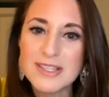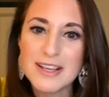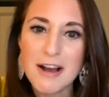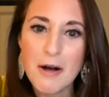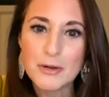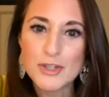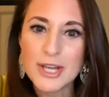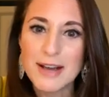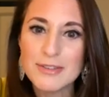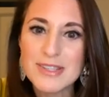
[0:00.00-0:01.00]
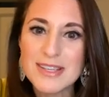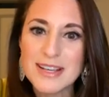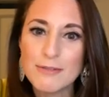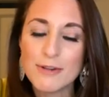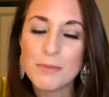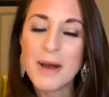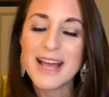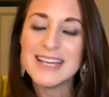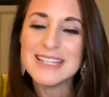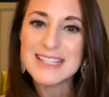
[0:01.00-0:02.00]
and college counseling for
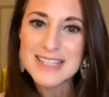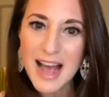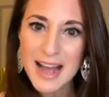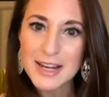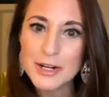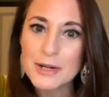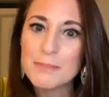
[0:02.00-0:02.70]
my entire